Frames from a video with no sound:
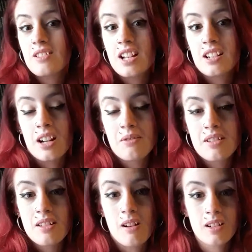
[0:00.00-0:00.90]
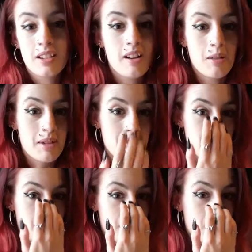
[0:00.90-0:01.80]
Like, I was hardly on my
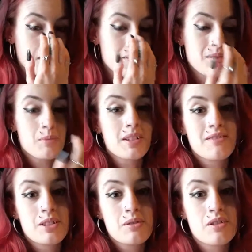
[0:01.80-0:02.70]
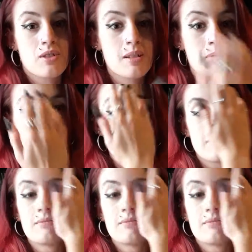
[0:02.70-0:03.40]
phone at all. It was one of those trips.